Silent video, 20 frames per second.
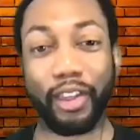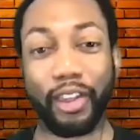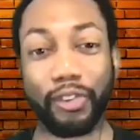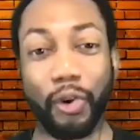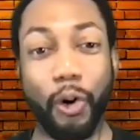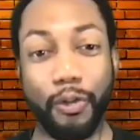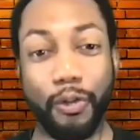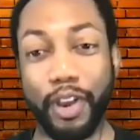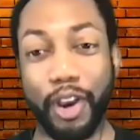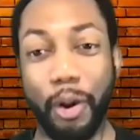
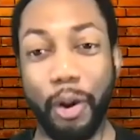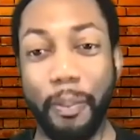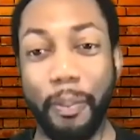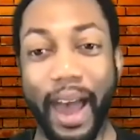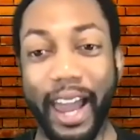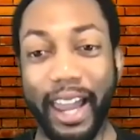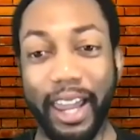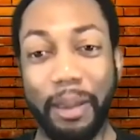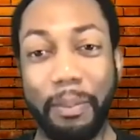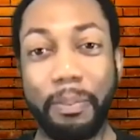whole video
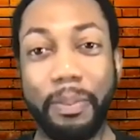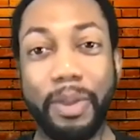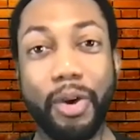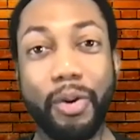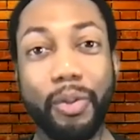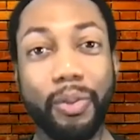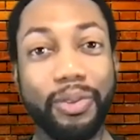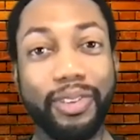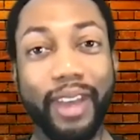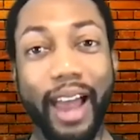back in
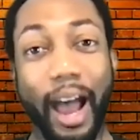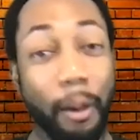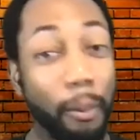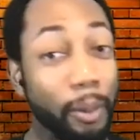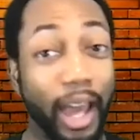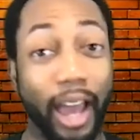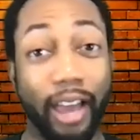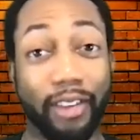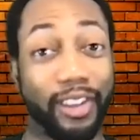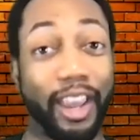mute. I'm
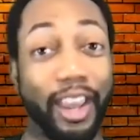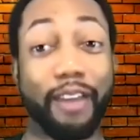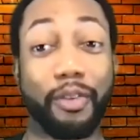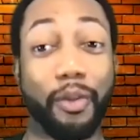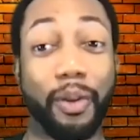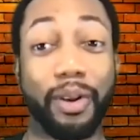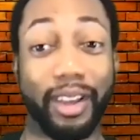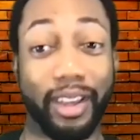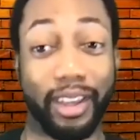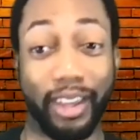gonna ask
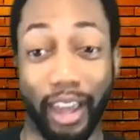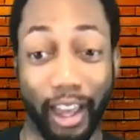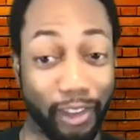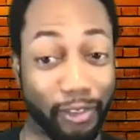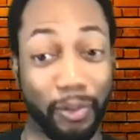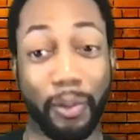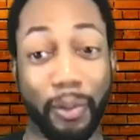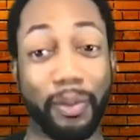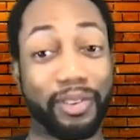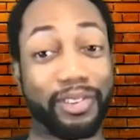everyone to
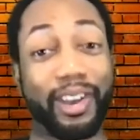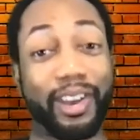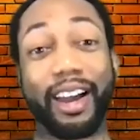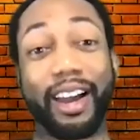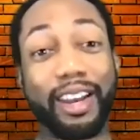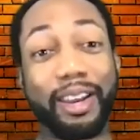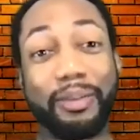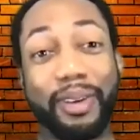guess what we're talking